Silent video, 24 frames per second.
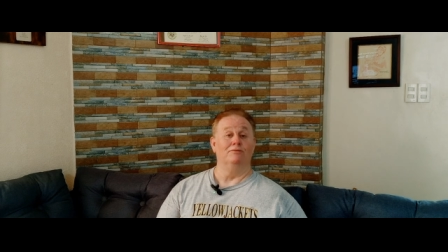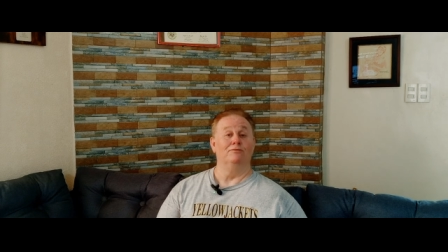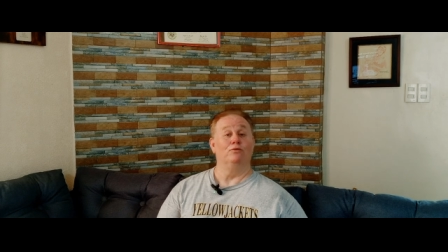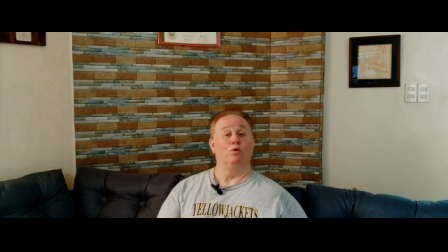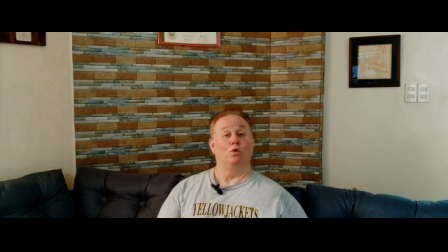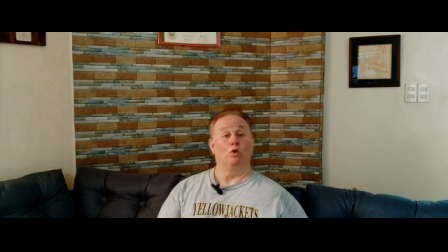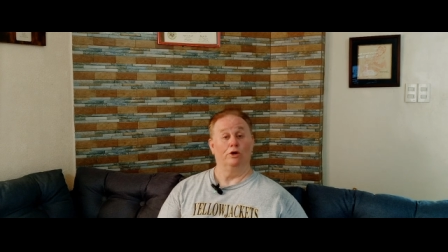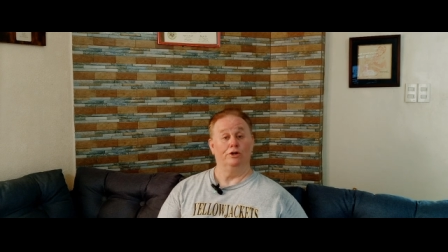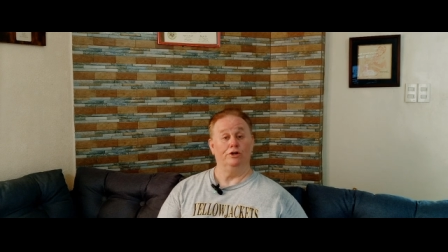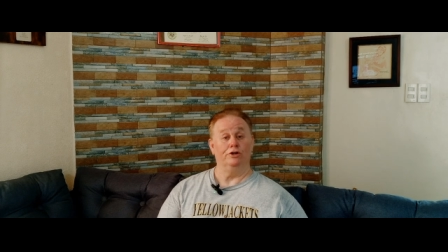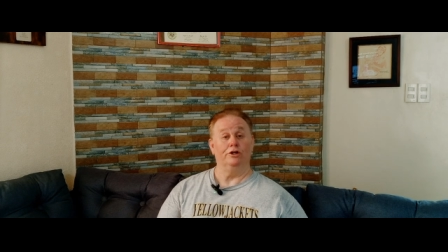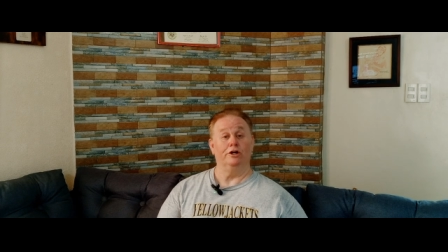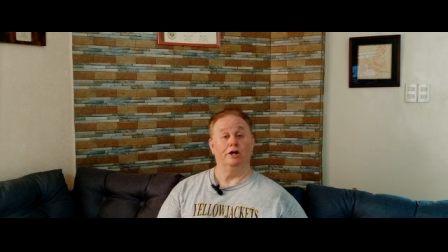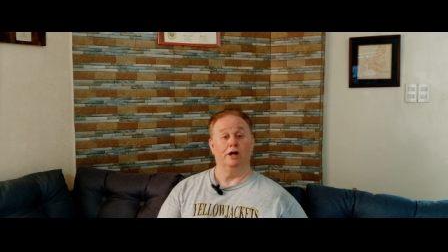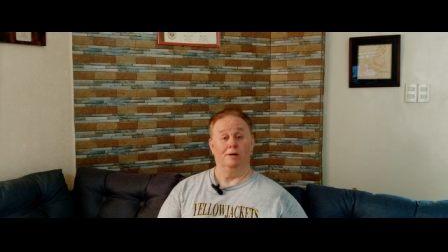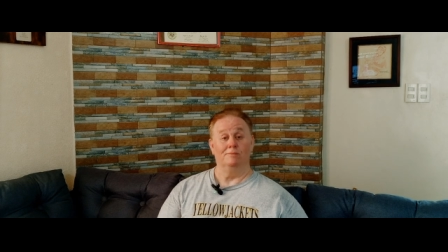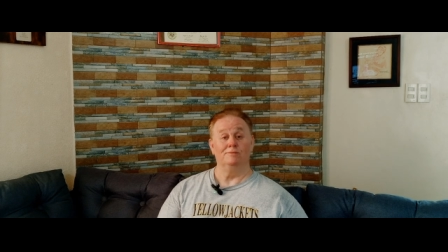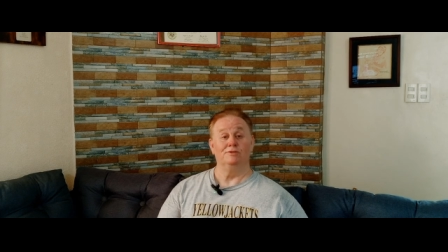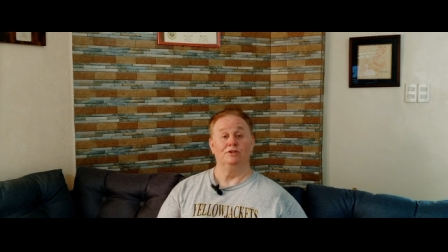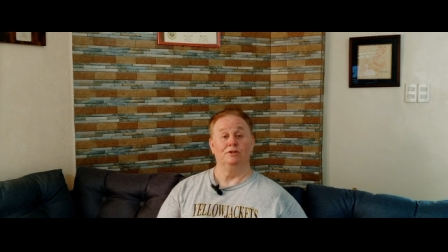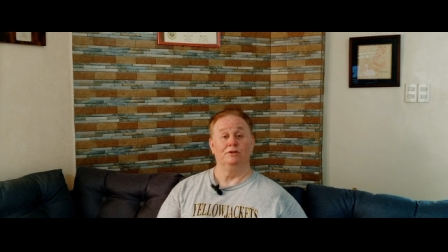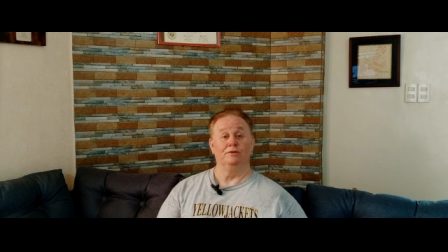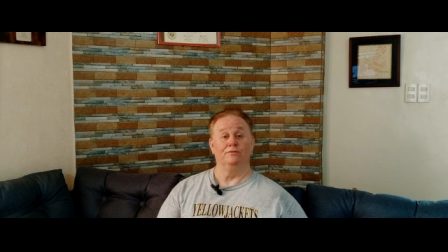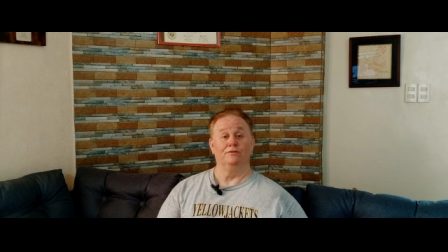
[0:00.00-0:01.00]
before you
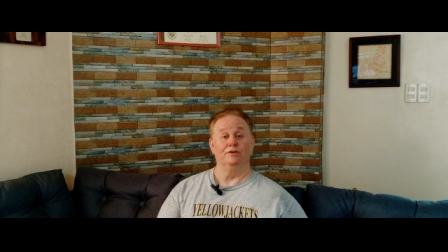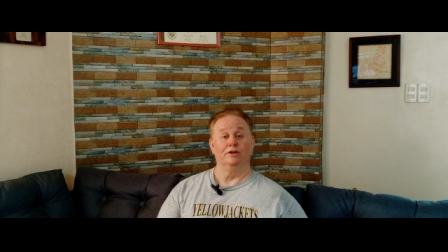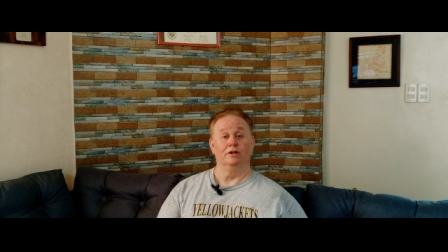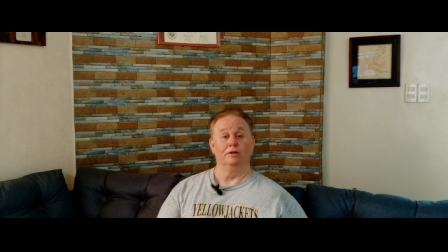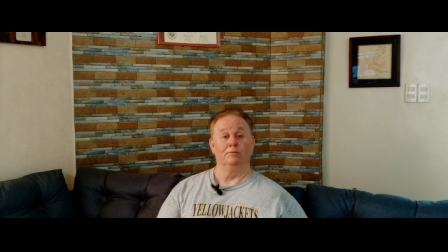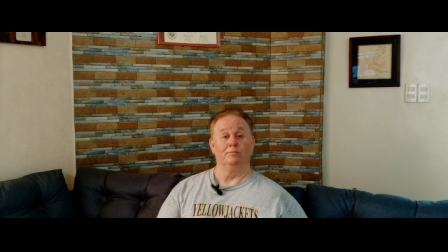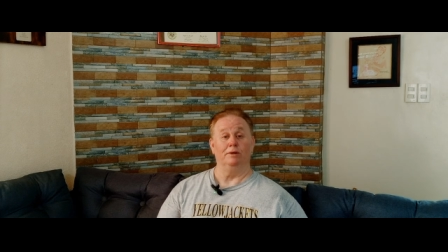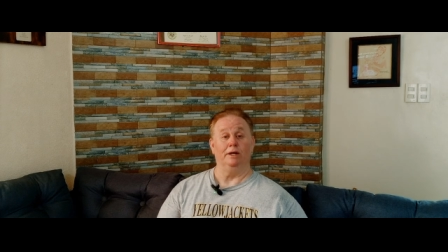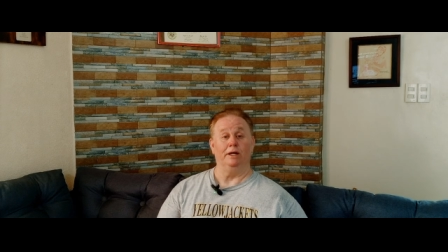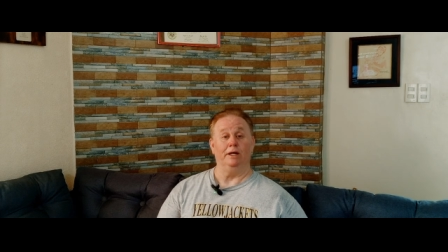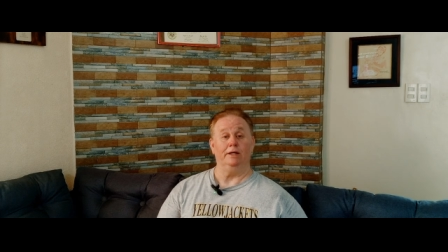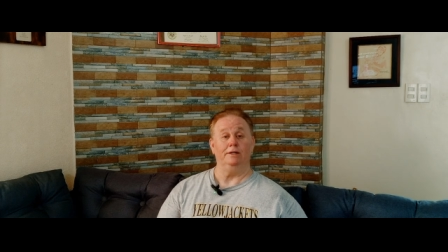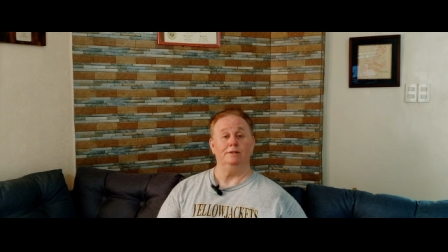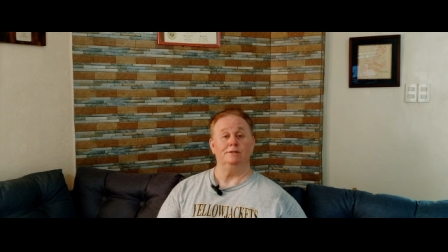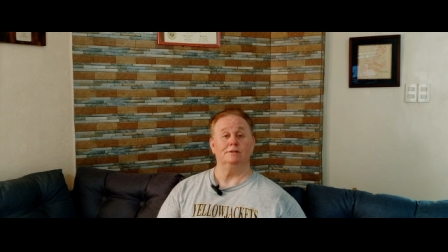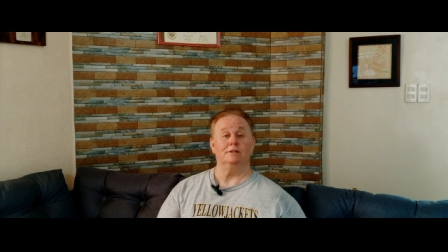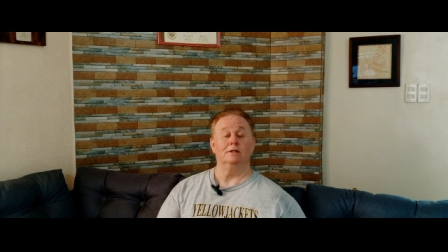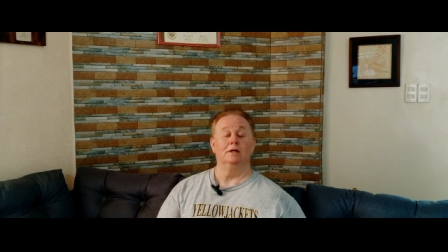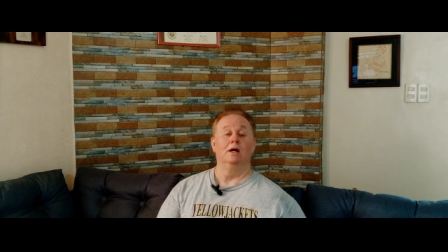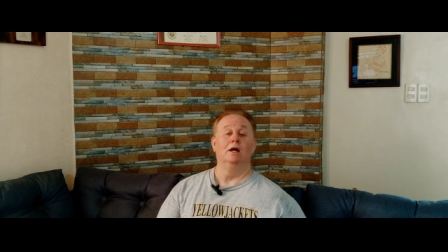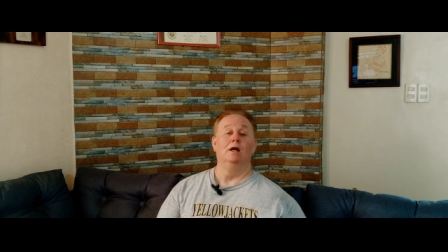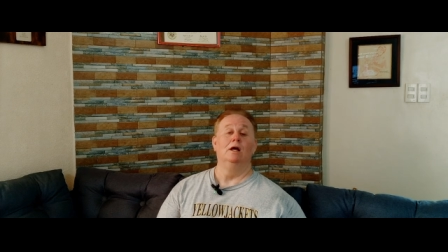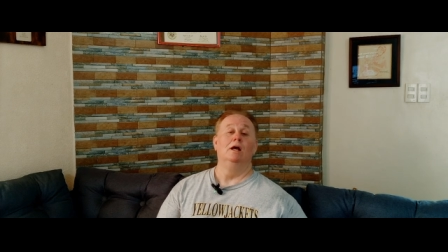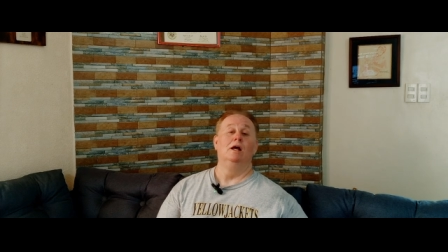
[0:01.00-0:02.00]
come to the
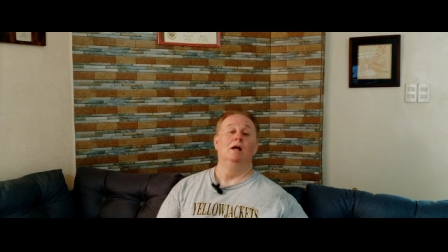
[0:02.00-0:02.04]
Philippines